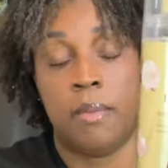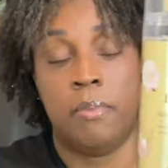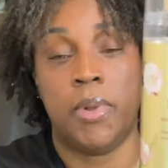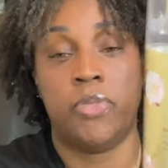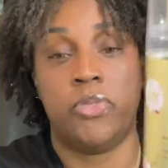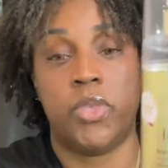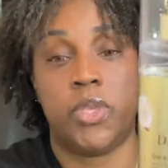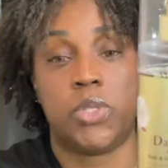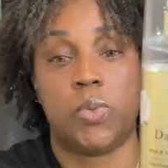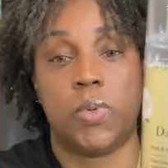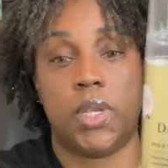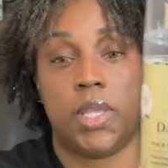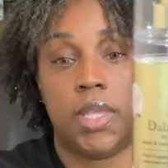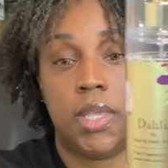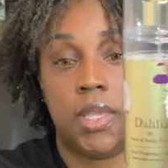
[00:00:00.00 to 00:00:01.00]
But this
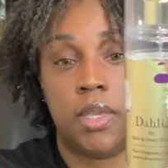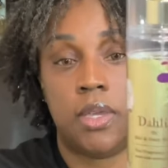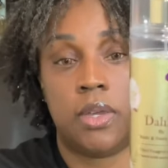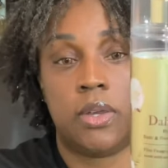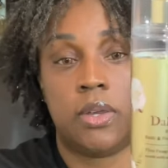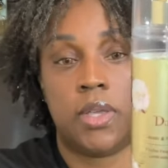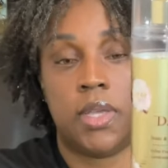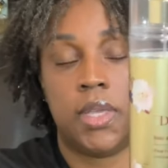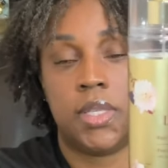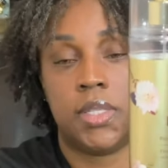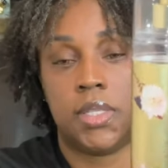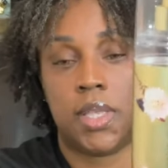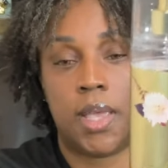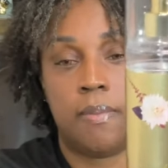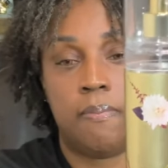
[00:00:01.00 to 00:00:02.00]
one here
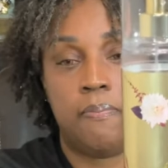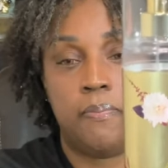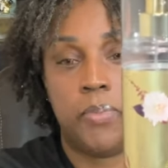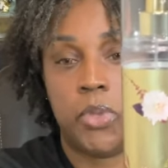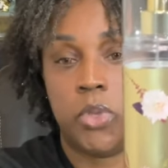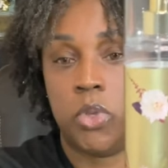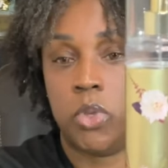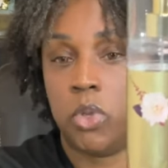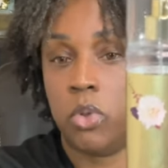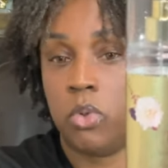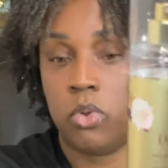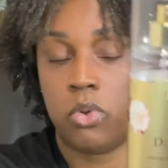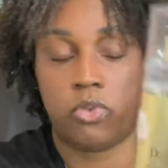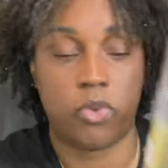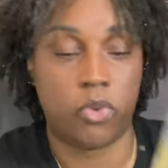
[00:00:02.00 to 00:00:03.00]
is a
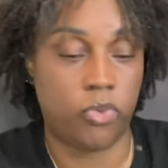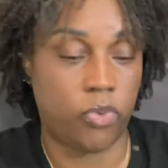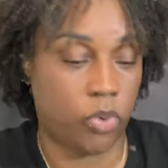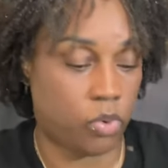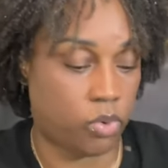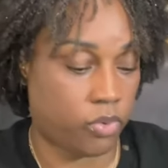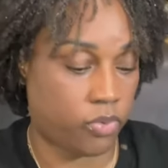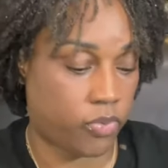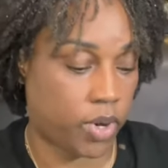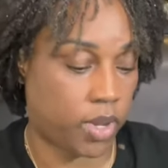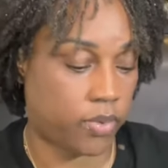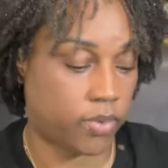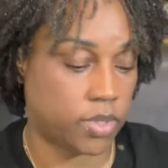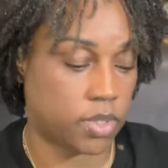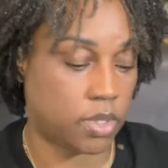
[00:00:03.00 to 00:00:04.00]
beautiful floral
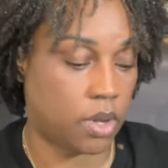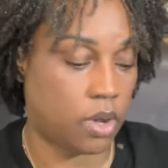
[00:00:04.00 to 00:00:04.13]
fragrance.